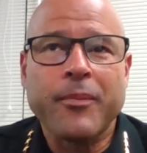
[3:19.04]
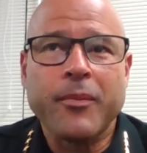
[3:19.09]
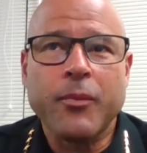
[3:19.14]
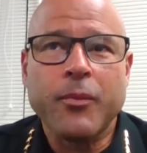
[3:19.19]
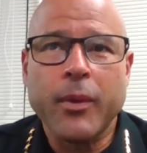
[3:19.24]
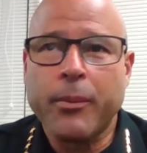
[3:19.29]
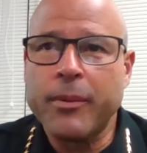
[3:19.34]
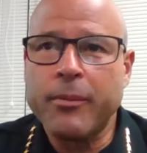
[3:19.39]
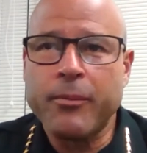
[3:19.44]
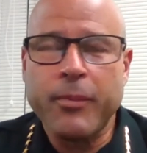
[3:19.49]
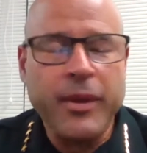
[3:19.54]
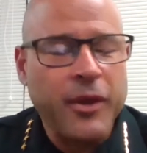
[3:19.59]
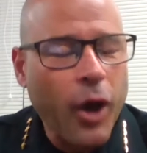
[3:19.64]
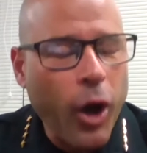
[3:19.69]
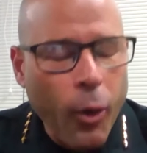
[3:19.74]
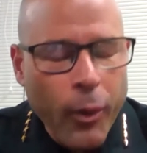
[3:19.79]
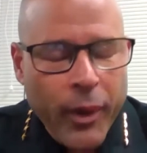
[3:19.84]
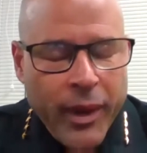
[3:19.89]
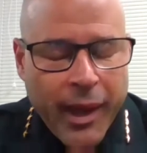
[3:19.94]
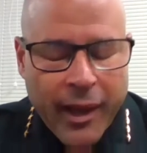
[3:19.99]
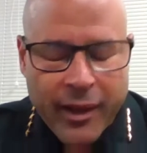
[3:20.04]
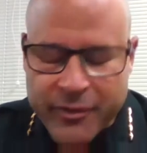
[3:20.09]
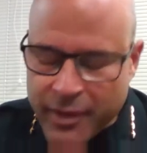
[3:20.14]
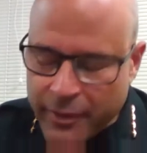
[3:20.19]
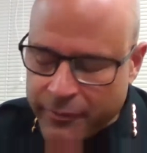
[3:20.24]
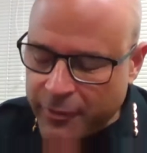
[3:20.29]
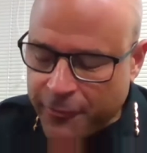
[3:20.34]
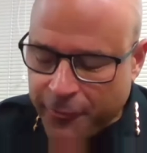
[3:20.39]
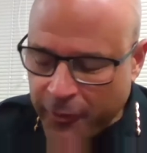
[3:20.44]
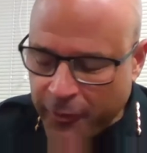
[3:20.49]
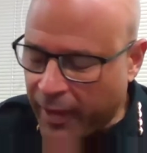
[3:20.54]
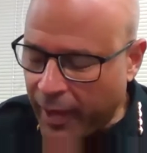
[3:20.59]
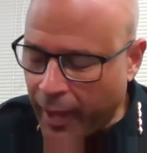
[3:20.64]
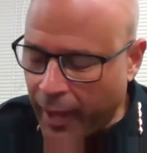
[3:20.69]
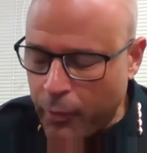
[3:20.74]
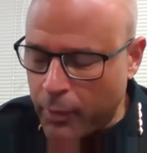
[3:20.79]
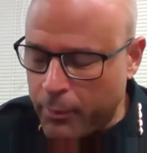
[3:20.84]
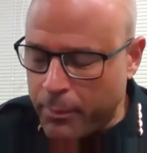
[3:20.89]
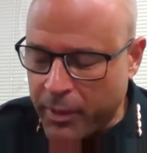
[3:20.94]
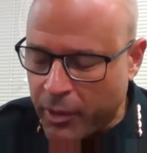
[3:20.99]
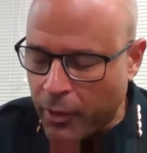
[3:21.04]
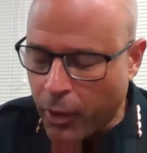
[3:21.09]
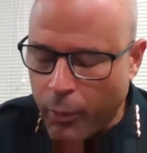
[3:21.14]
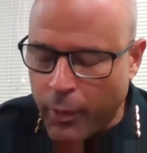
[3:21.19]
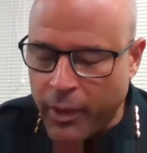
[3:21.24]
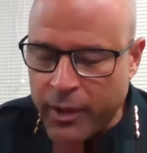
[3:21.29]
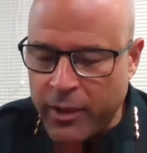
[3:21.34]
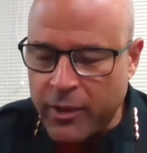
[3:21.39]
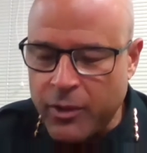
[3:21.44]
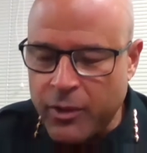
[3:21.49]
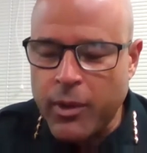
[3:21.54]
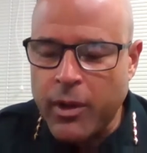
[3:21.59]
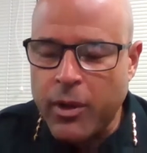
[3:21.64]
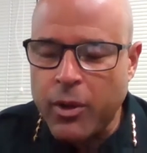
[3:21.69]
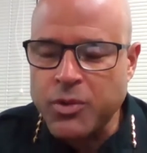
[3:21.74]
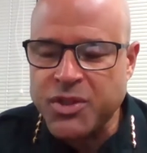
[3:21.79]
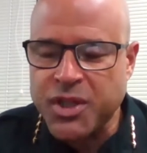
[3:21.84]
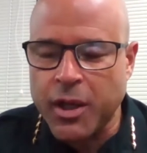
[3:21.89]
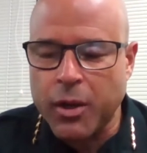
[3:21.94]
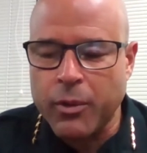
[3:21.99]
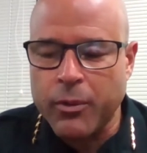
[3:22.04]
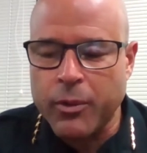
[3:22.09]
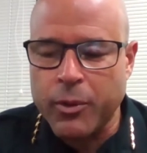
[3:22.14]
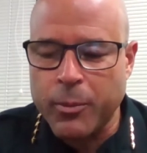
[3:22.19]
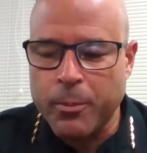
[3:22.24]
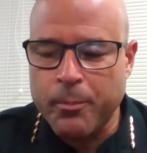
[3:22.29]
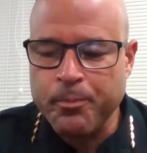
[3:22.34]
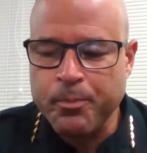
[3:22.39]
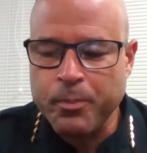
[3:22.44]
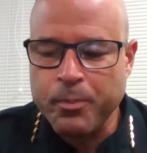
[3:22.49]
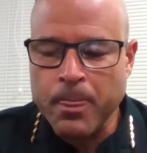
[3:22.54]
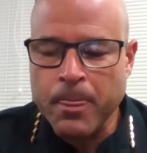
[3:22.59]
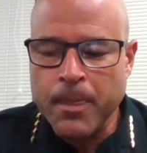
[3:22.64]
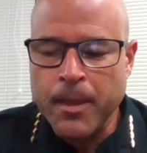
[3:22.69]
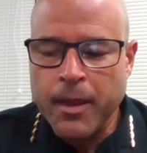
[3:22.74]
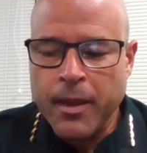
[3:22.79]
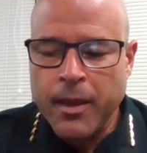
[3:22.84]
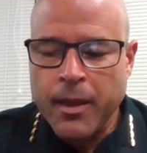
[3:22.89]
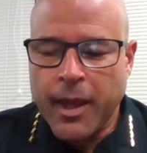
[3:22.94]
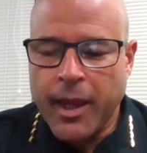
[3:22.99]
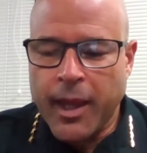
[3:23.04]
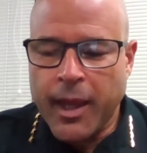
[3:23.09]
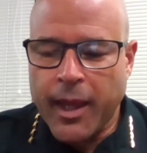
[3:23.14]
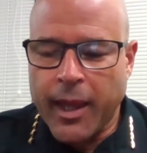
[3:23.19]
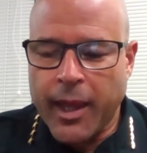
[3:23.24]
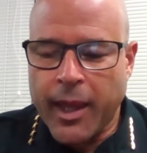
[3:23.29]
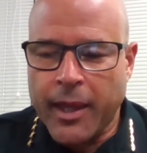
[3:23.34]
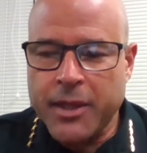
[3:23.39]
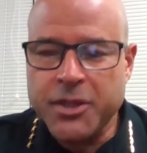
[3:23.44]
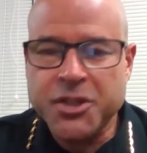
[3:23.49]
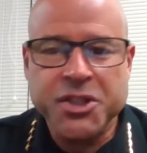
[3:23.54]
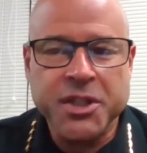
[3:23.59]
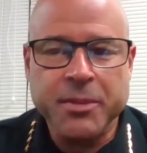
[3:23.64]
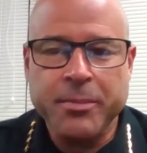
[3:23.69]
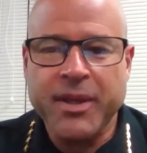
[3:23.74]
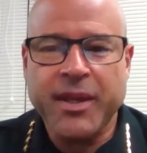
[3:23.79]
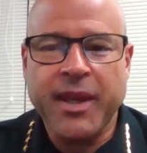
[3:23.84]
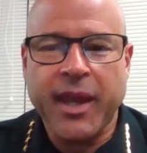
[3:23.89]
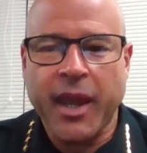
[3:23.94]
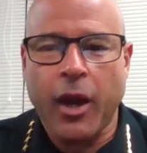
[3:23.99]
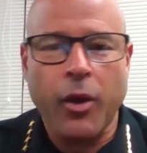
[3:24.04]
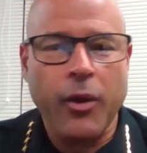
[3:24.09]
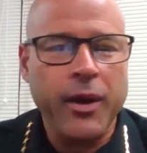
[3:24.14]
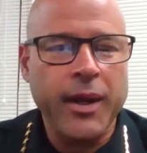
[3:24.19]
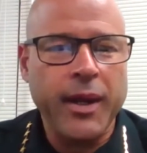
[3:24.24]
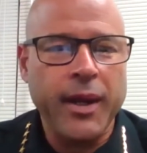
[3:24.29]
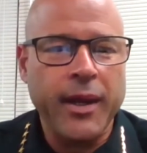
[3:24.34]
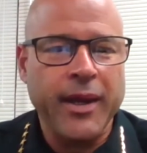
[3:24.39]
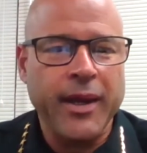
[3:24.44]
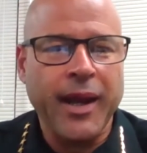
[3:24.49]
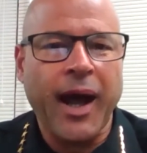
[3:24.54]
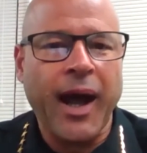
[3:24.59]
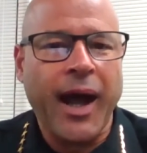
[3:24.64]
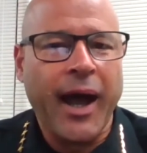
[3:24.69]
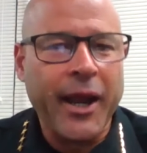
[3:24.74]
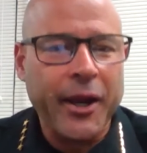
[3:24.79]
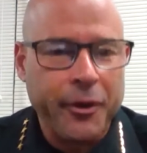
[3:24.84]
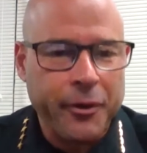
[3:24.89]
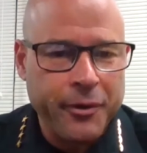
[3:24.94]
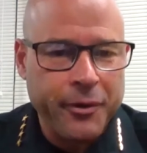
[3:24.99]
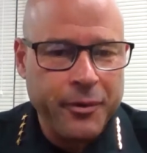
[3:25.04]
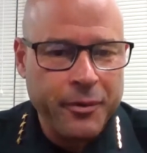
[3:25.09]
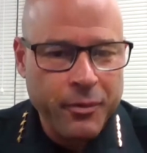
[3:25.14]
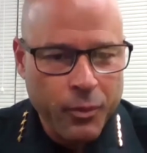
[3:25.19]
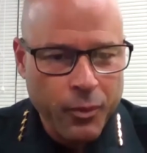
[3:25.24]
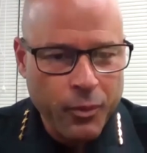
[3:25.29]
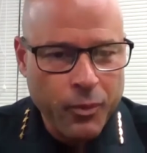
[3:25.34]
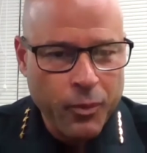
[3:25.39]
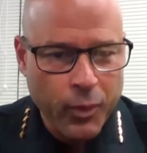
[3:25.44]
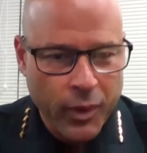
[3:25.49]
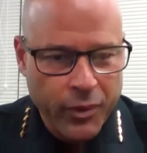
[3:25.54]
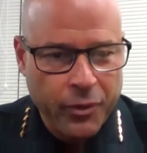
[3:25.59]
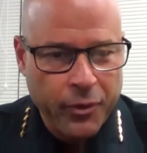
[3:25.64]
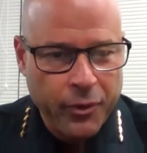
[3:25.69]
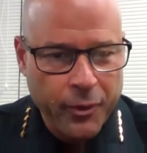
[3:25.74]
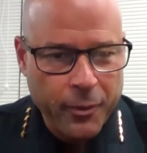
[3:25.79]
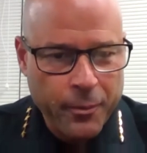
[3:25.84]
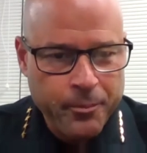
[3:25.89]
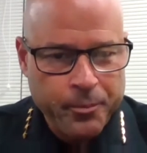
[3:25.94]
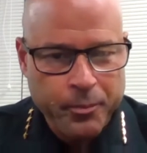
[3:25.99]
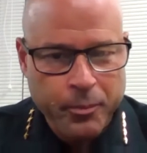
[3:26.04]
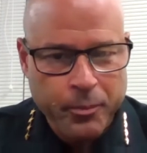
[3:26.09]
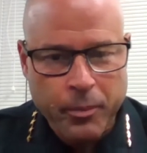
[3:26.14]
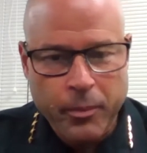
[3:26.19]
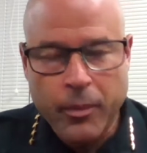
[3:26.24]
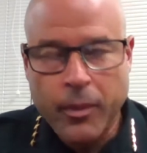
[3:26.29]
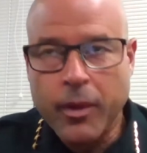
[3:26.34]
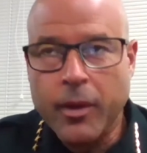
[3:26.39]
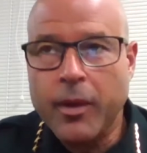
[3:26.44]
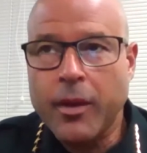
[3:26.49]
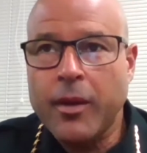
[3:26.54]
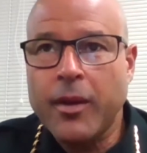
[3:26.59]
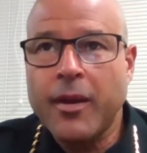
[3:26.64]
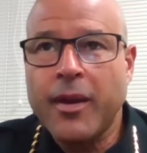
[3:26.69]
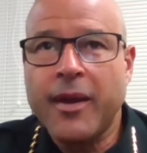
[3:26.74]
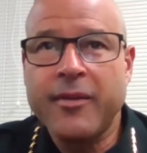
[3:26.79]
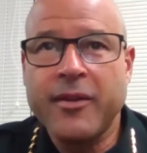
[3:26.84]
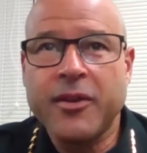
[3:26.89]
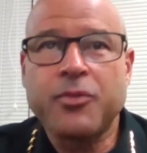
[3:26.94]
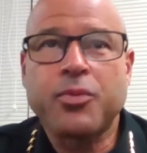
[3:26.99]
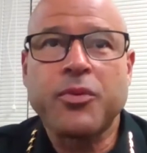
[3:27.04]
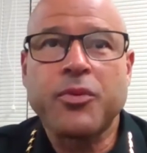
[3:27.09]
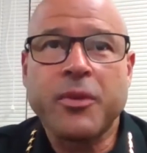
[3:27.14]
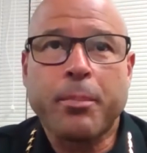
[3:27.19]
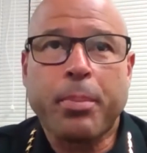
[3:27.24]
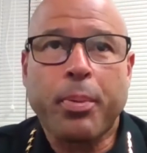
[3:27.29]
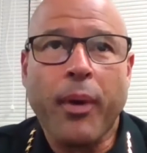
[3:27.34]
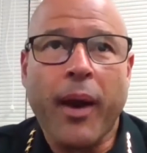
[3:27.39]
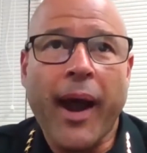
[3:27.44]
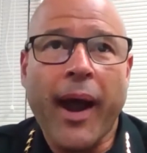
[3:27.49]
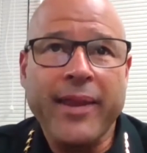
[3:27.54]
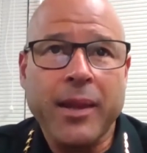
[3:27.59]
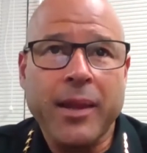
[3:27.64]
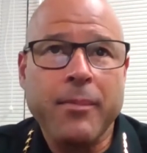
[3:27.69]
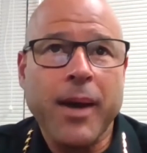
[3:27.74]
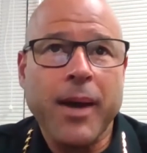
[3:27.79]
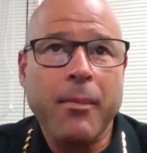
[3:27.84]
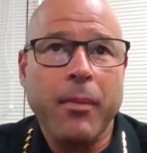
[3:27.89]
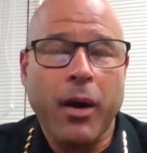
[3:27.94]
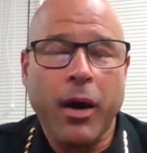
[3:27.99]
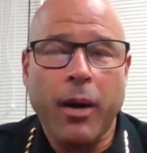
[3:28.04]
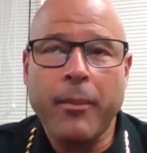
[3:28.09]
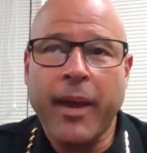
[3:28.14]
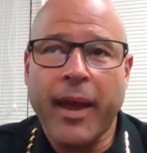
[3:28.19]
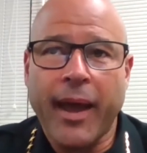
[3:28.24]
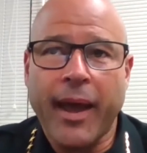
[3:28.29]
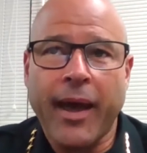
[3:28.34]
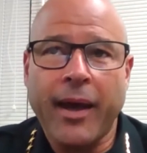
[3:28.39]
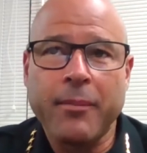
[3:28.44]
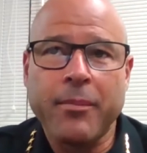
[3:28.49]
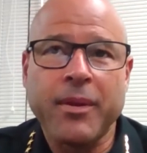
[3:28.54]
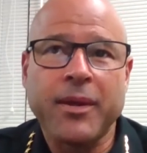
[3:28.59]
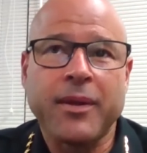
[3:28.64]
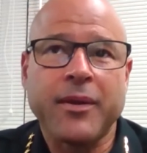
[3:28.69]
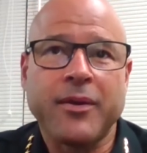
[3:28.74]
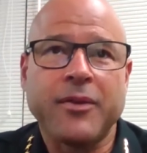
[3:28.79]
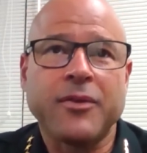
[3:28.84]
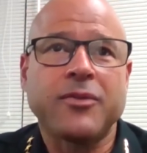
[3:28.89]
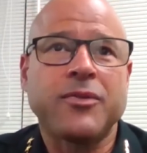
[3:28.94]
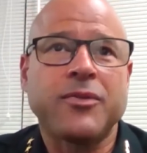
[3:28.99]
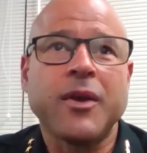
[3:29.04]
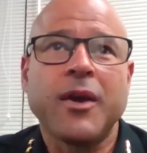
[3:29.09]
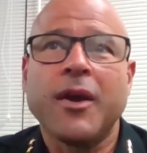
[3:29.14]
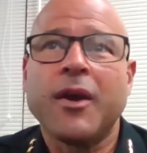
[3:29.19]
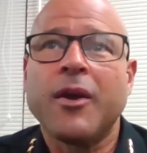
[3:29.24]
we would be going, I'll never forget, we'd be going into a hotel room and she'd be carrying an iron with her. And this was the pride that my mom had, because